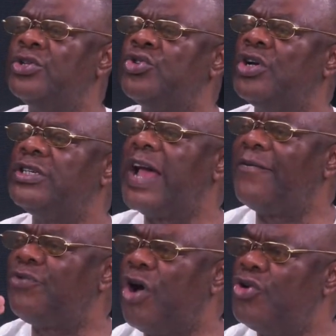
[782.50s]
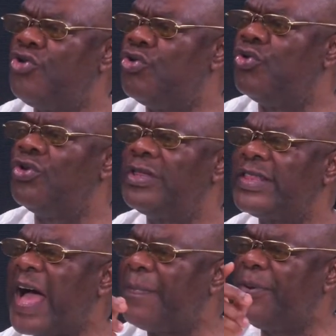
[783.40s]
So she has told you,
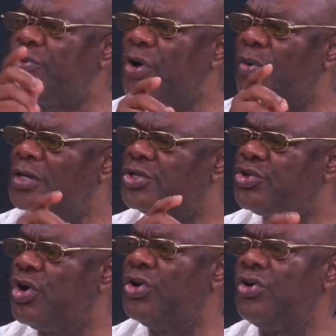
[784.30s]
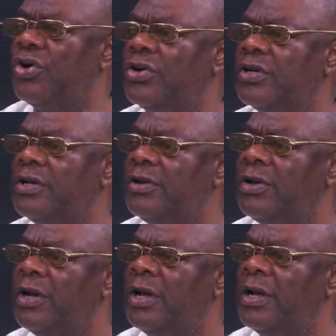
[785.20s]
tap into what is going on.
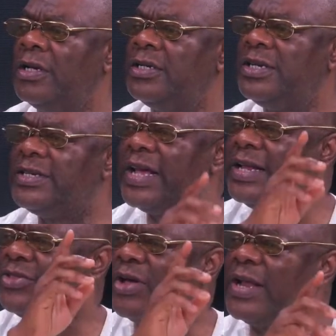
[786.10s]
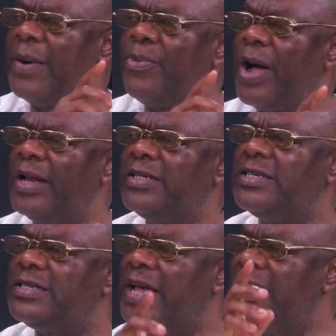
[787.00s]
She said it under Buhari.
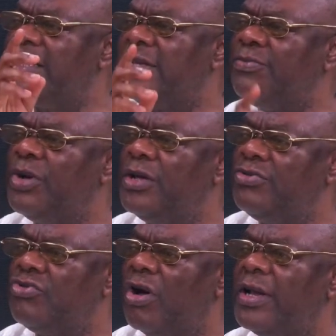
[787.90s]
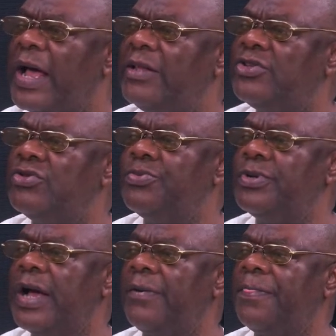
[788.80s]
She said it under
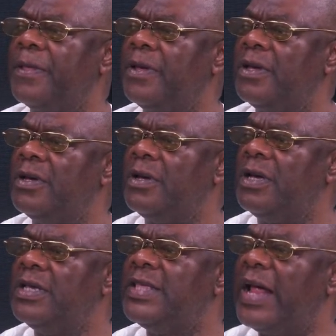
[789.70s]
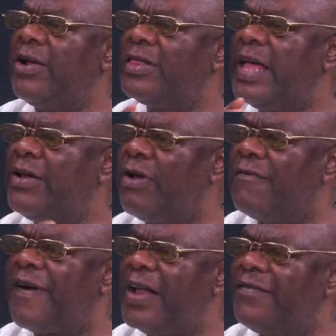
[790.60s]
Tinubu now. Is that not
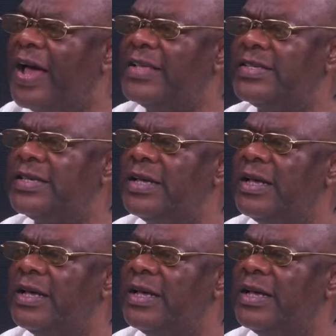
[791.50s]
enough advice?